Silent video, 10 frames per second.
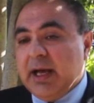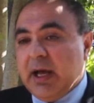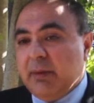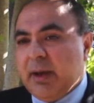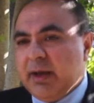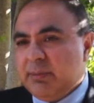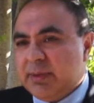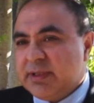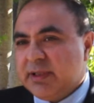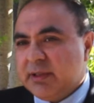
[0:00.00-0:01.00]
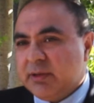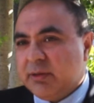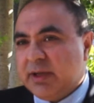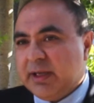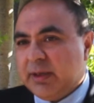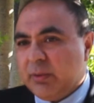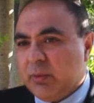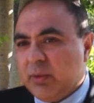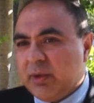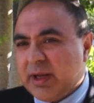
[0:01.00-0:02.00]
and in particular looking at
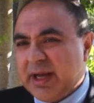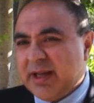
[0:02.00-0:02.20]
what